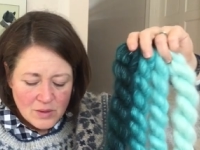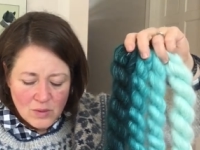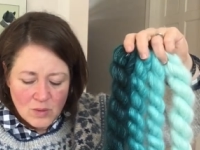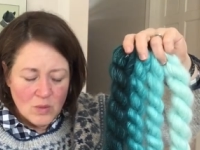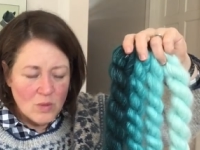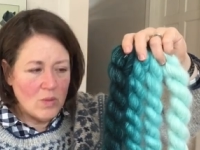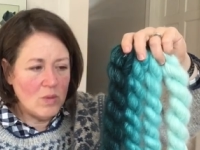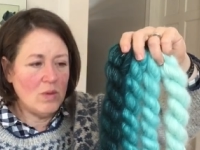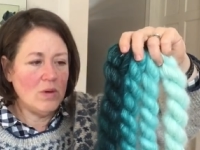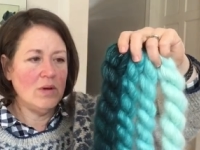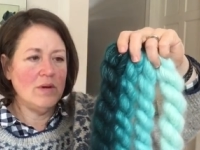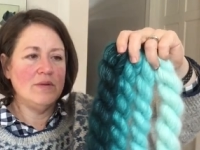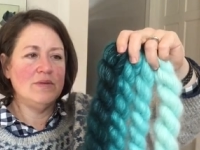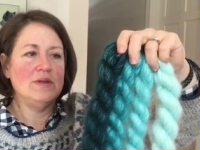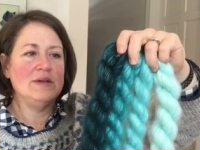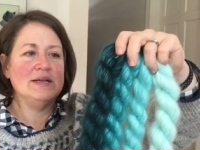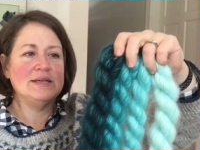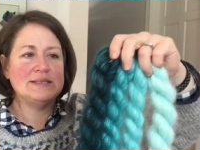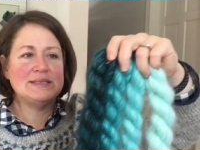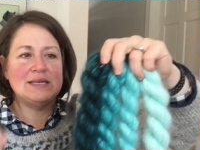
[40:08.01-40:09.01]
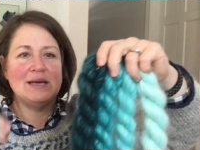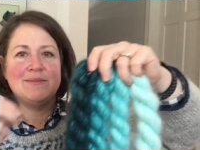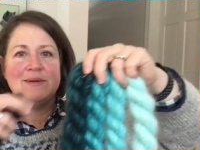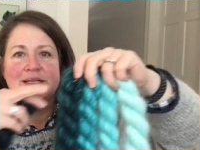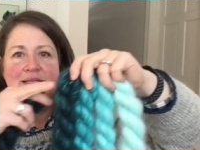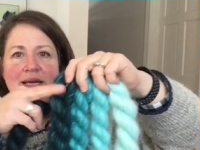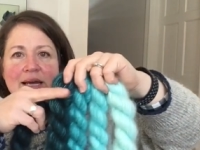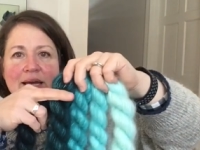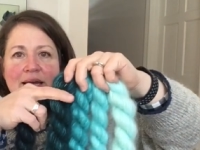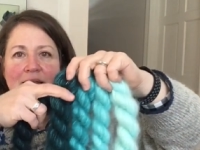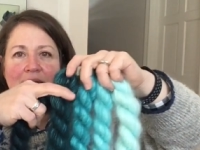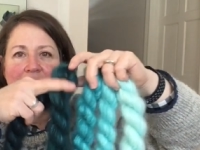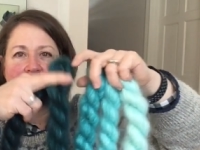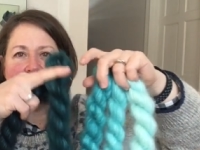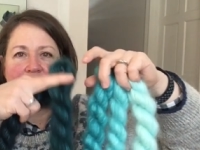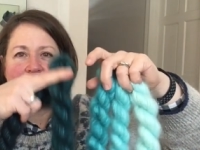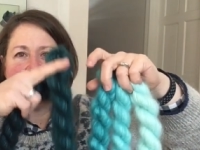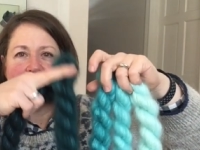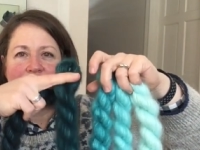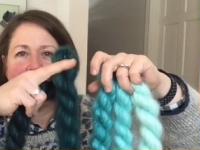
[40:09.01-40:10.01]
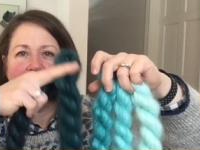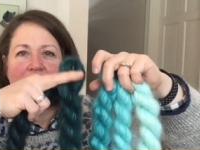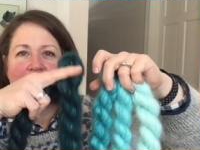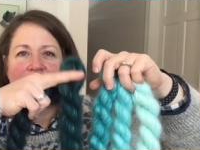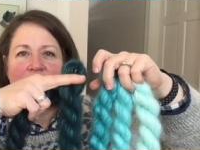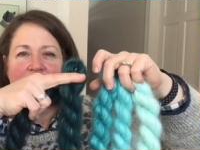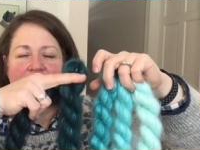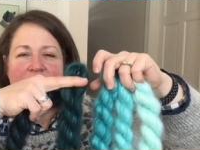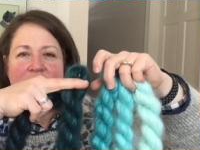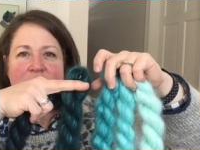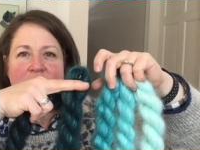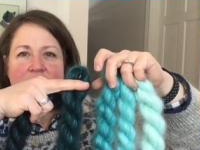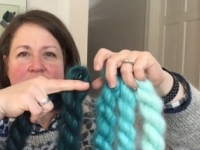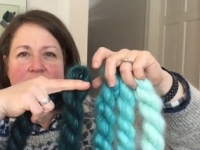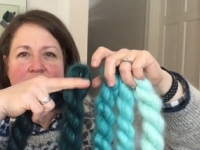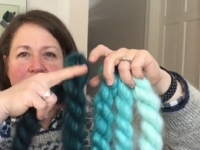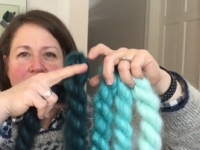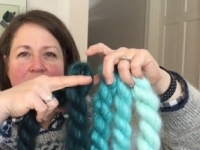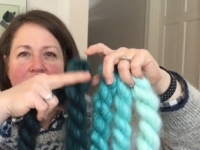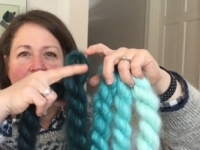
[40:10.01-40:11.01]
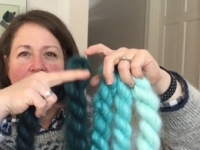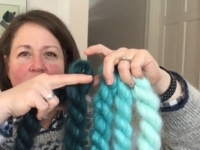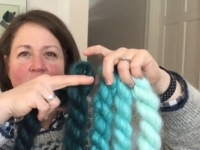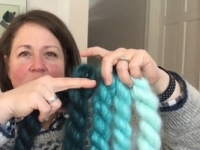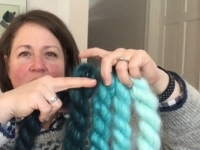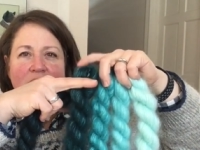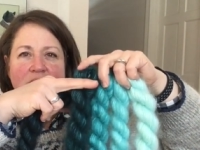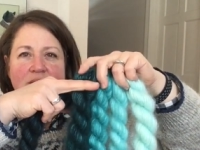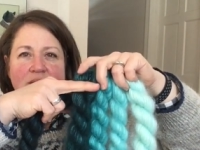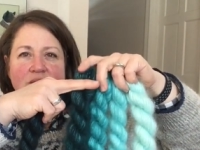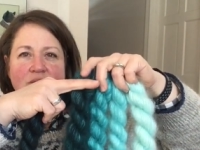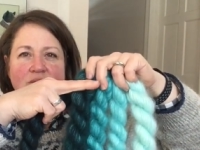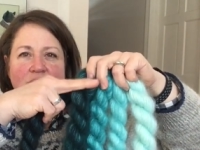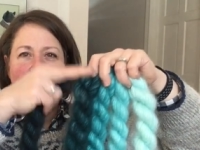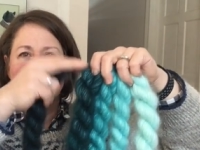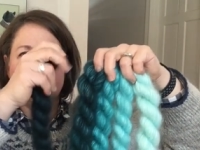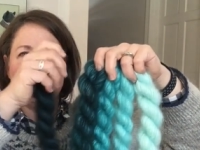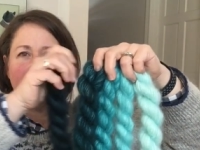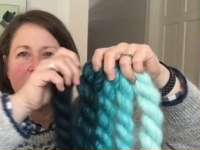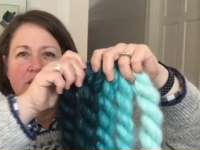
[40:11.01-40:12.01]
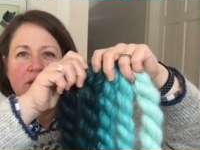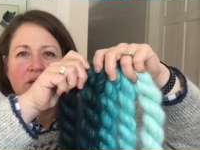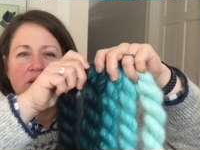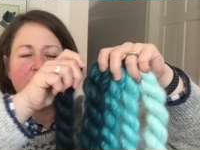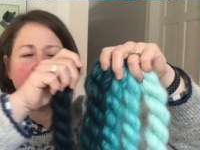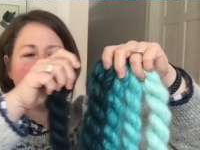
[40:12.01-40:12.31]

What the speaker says: Or the next time I dye it, I need to have this not quite so dark.